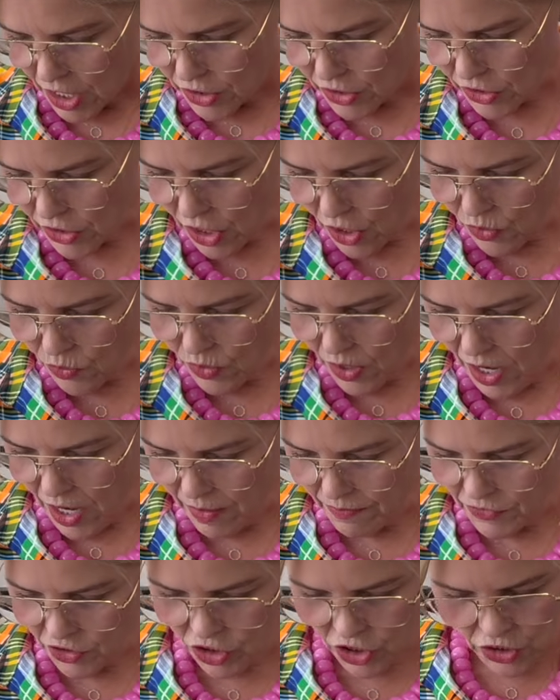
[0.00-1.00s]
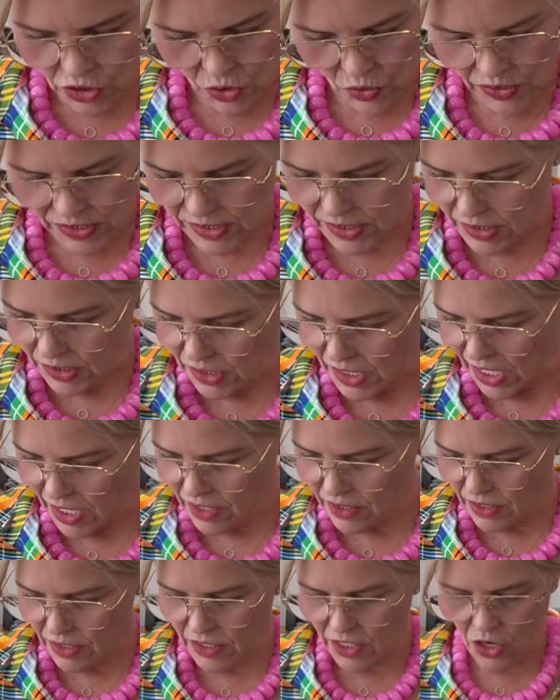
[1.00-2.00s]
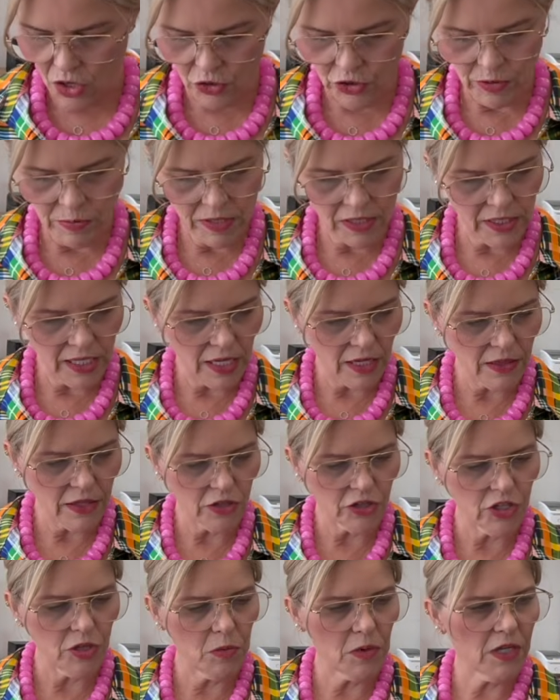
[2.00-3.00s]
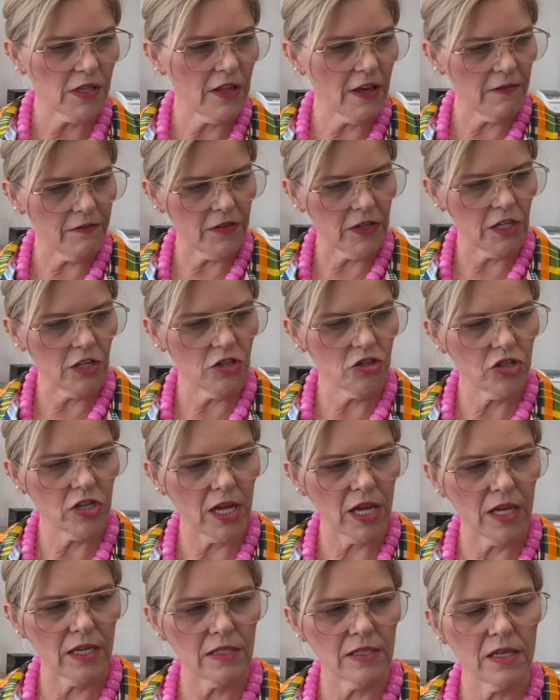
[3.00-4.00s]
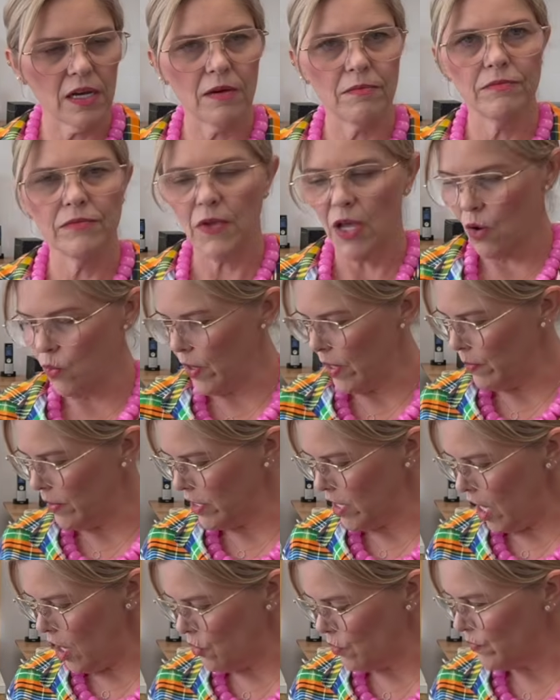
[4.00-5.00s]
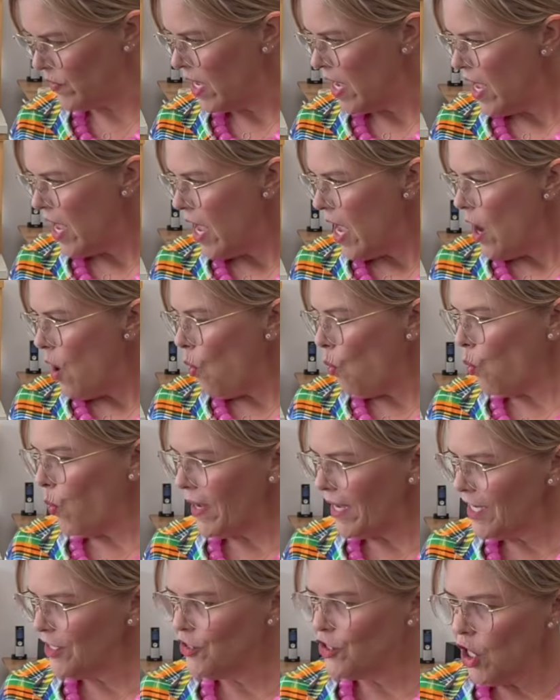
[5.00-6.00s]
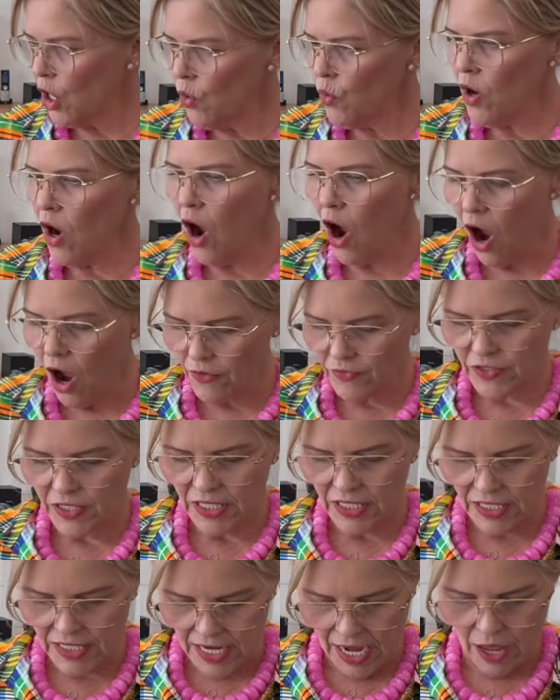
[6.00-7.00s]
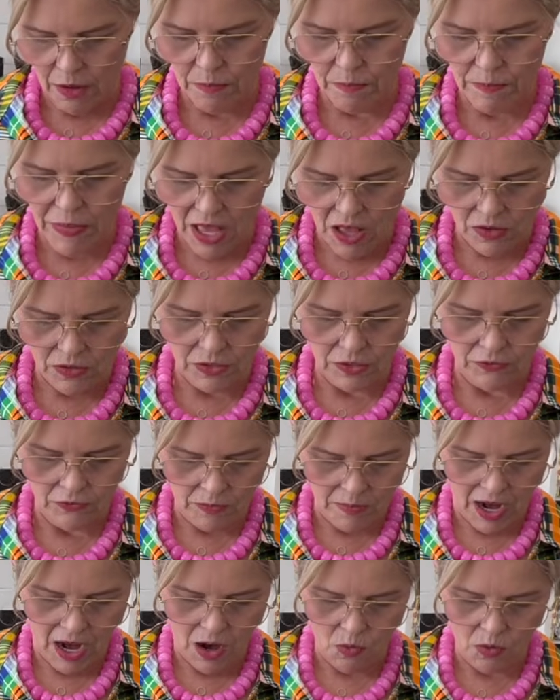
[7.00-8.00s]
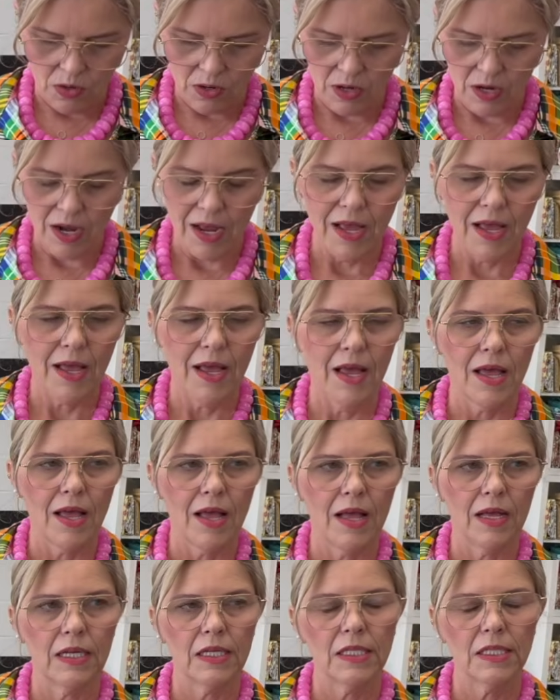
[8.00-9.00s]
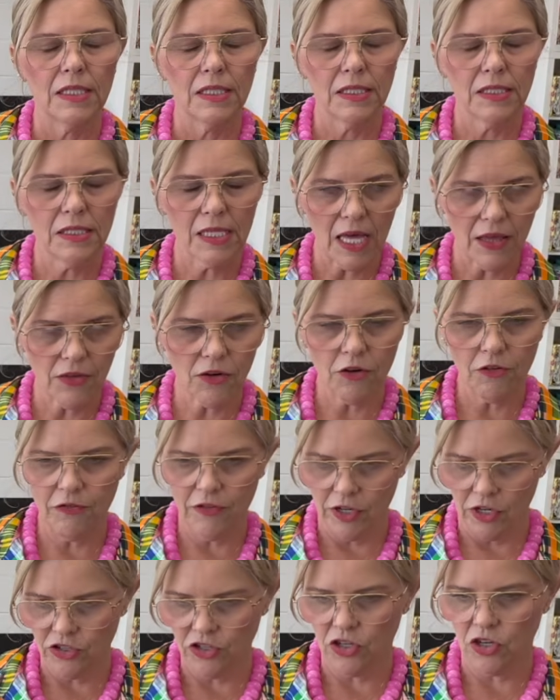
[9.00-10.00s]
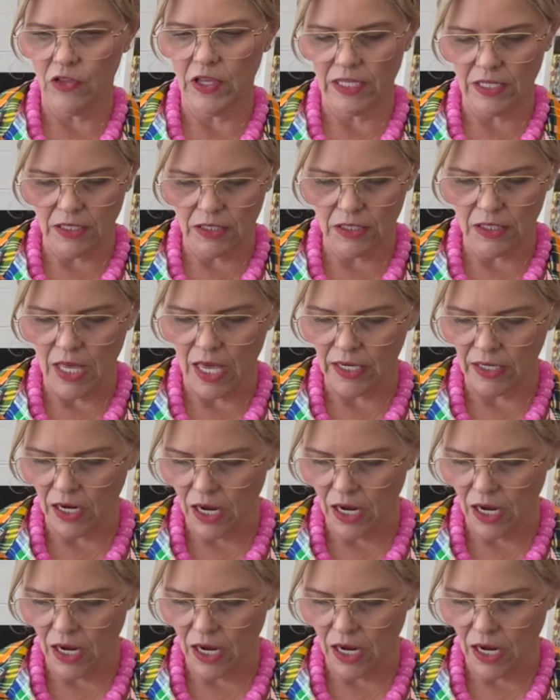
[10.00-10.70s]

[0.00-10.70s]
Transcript: So she told us the length, the ultimate length that she wanted that finished, and away we go. We don't often get belts from our leather finisher that does a lot of